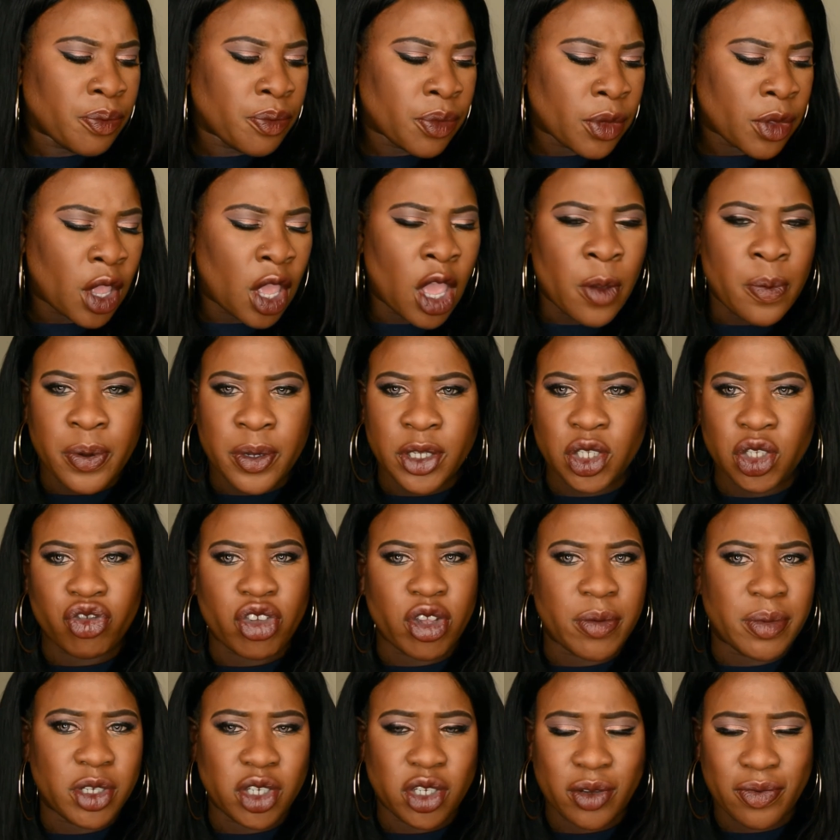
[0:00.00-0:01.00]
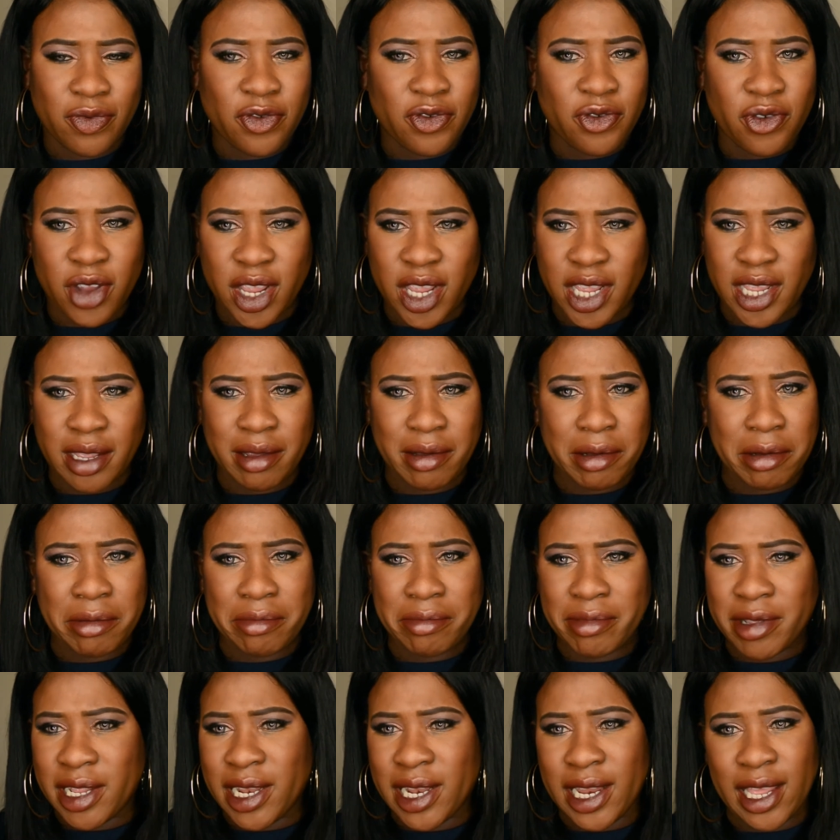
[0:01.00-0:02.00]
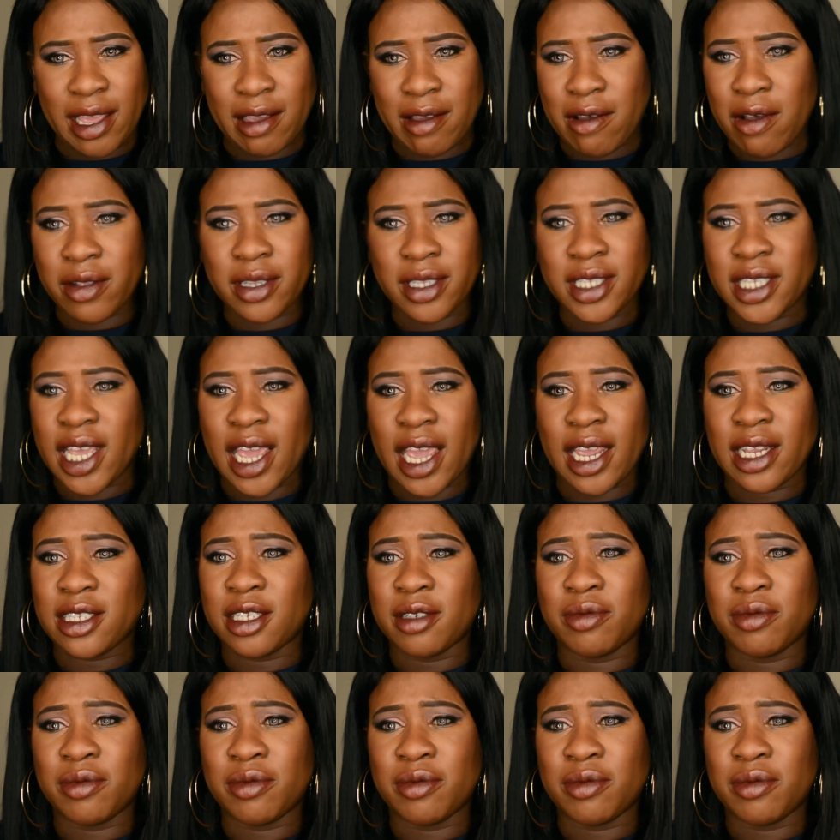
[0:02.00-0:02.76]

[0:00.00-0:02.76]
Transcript: a prescription free clear contact.